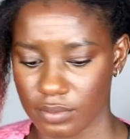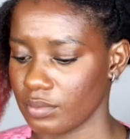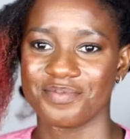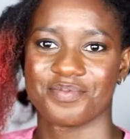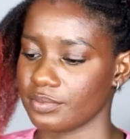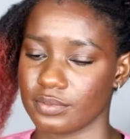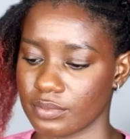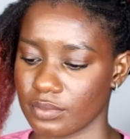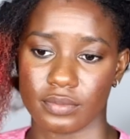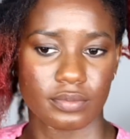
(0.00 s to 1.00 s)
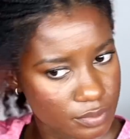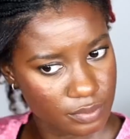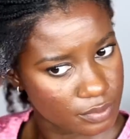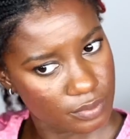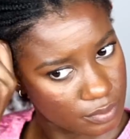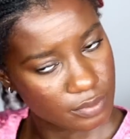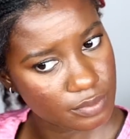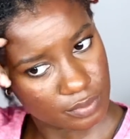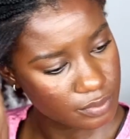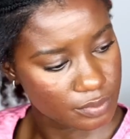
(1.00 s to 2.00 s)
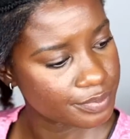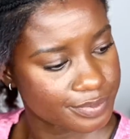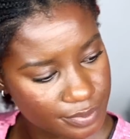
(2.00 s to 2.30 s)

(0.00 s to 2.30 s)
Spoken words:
It makes sense to just neat at the same time